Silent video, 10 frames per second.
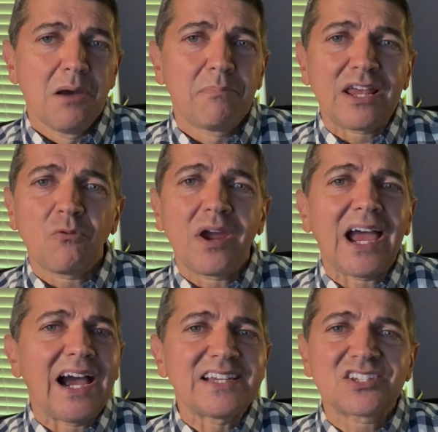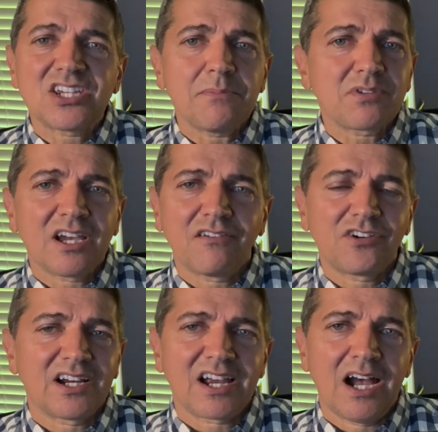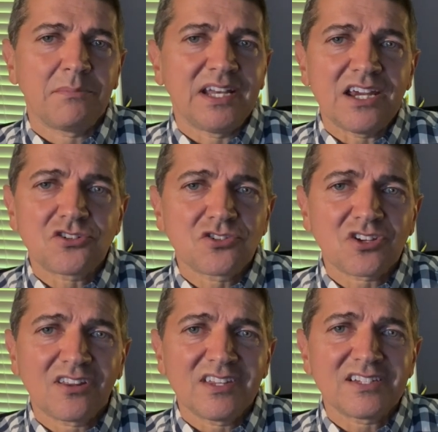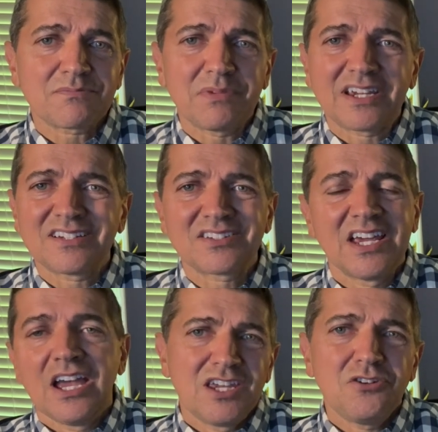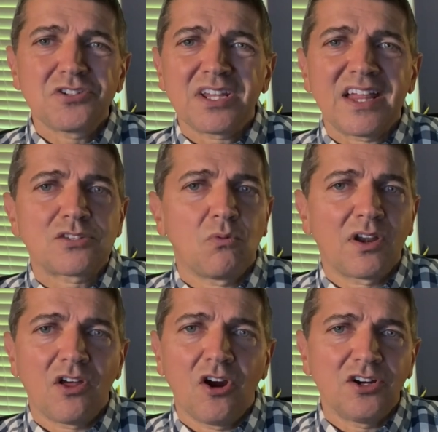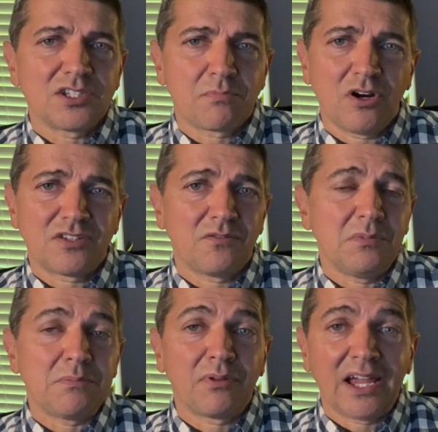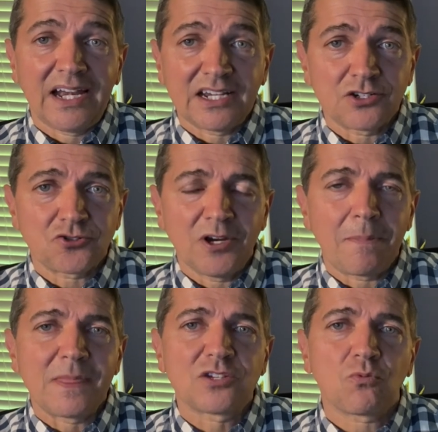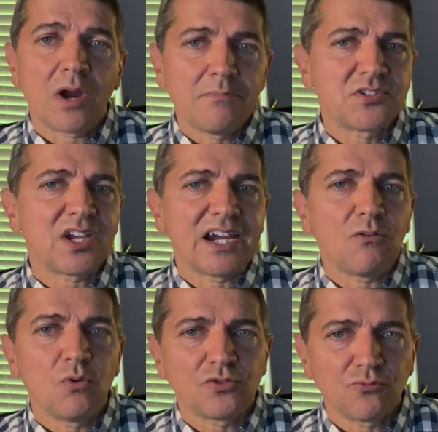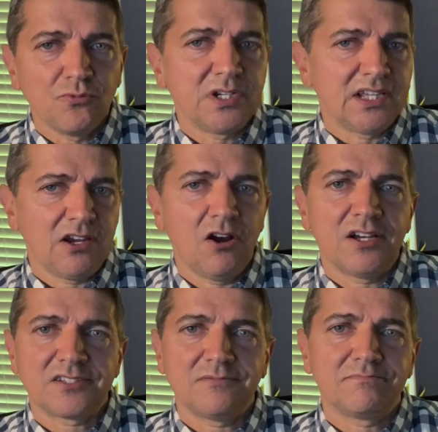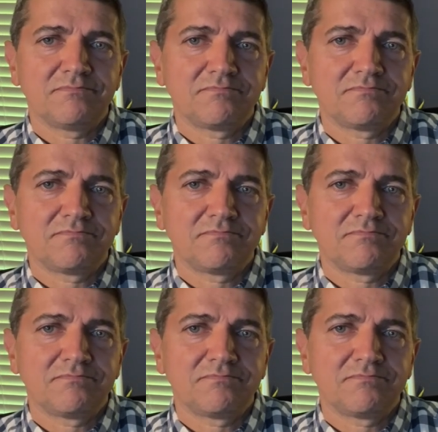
By the way, I skipped covering accommodations on this because usually that's one of the hardest parts for me planning a trip. This website was really awesome.